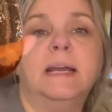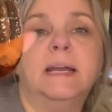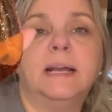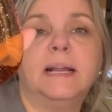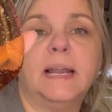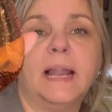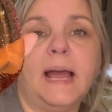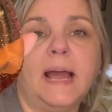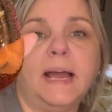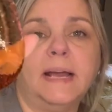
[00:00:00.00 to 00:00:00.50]

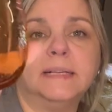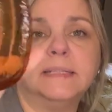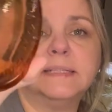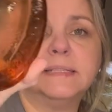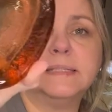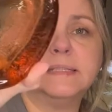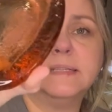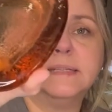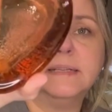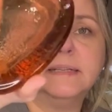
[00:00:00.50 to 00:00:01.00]

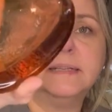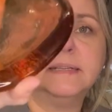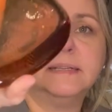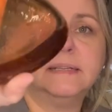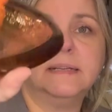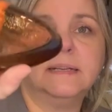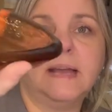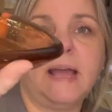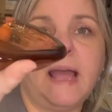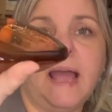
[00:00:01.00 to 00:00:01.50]
glass
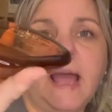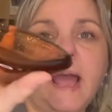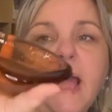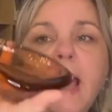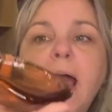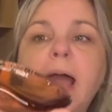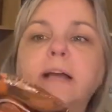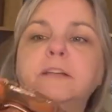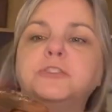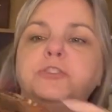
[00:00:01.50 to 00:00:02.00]

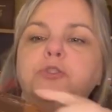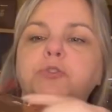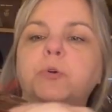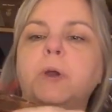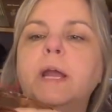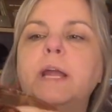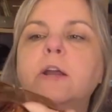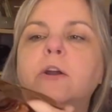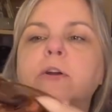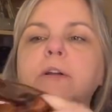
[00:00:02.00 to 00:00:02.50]

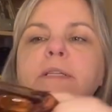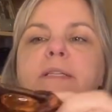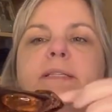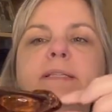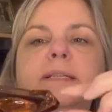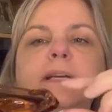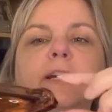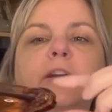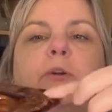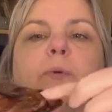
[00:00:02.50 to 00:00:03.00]
ashtray or a
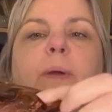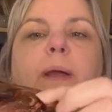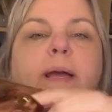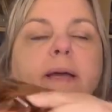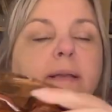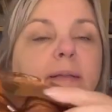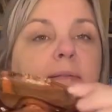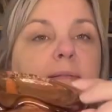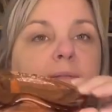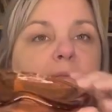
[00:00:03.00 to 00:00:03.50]

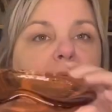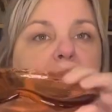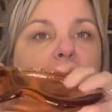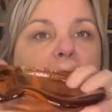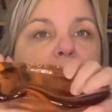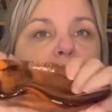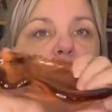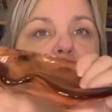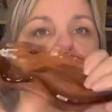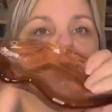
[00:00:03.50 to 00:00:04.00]
cigarette
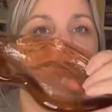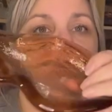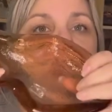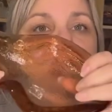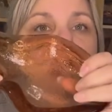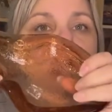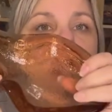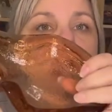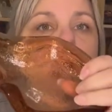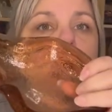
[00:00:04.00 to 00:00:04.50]
holder,
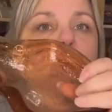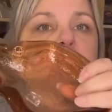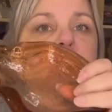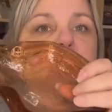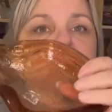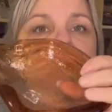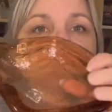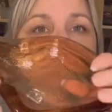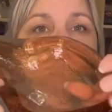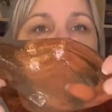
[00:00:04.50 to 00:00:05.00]
or
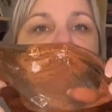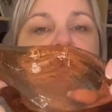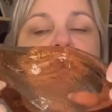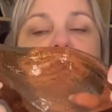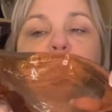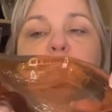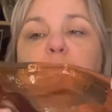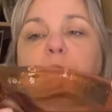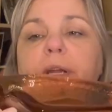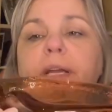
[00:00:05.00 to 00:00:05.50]
just a
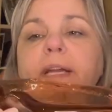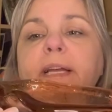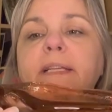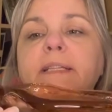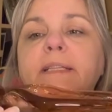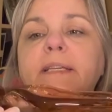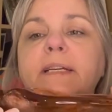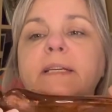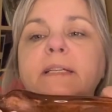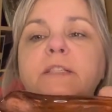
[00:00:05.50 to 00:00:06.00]

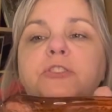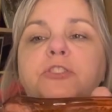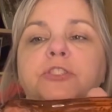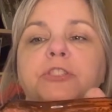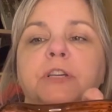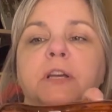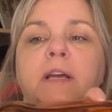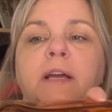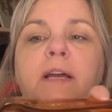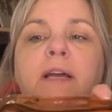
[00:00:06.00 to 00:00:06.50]
trinket
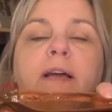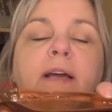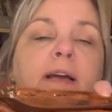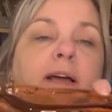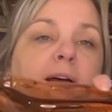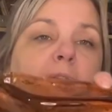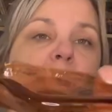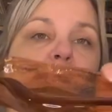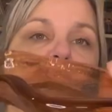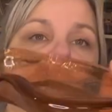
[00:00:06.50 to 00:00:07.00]
dish. I